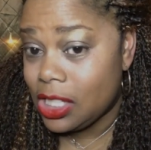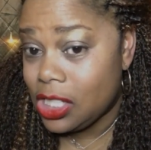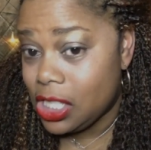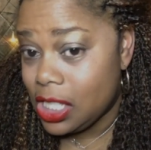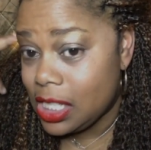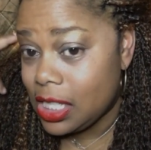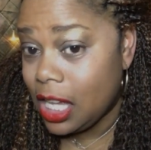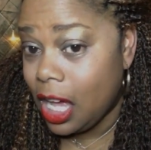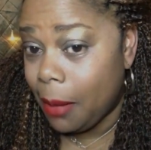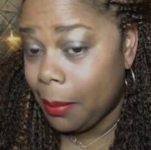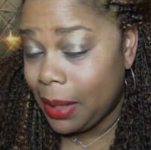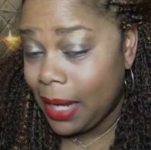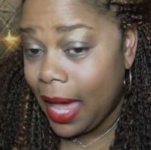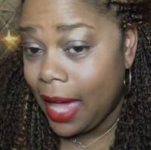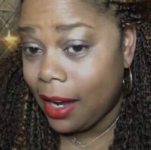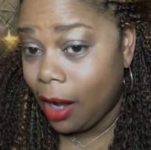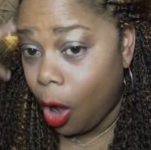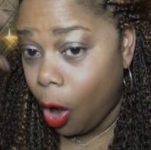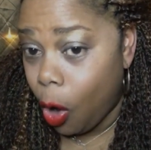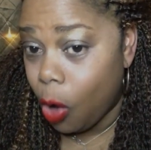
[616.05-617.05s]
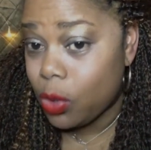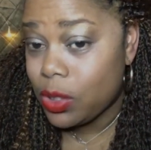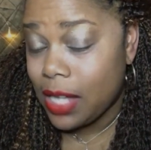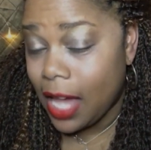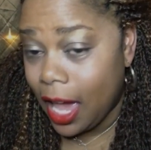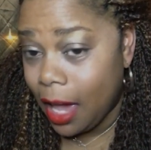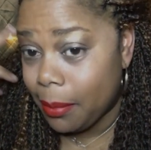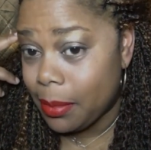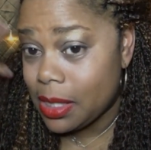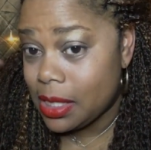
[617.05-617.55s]
She's coming out of
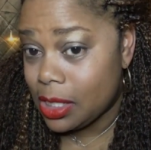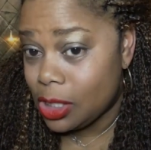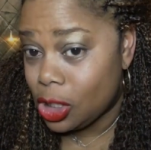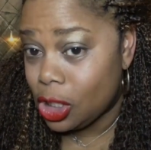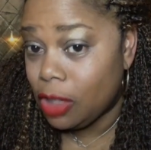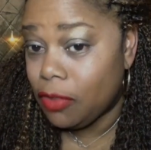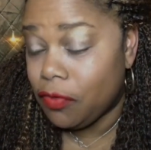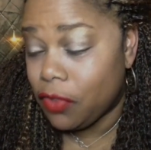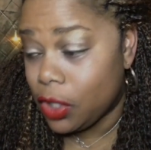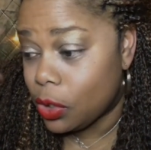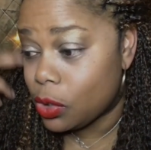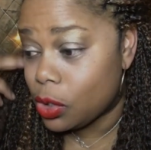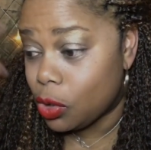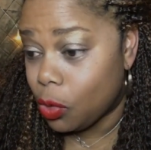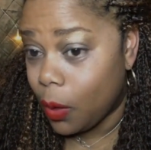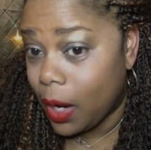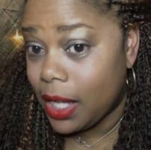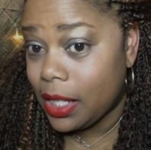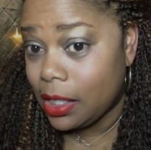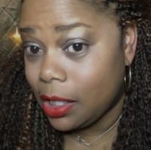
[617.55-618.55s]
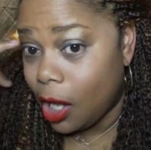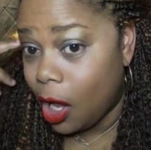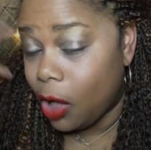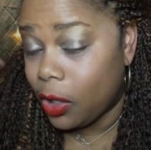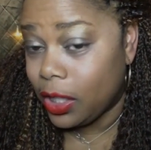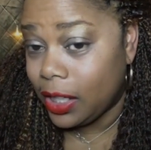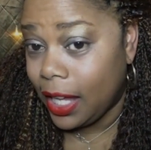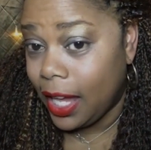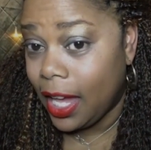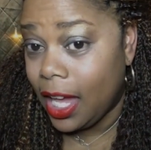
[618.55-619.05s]
Alzheimer's and she feels great and
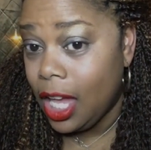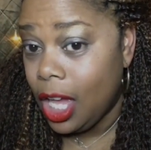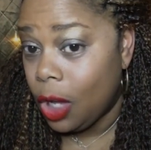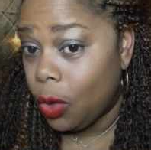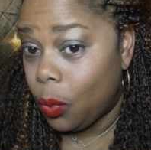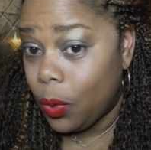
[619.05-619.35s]
all of that.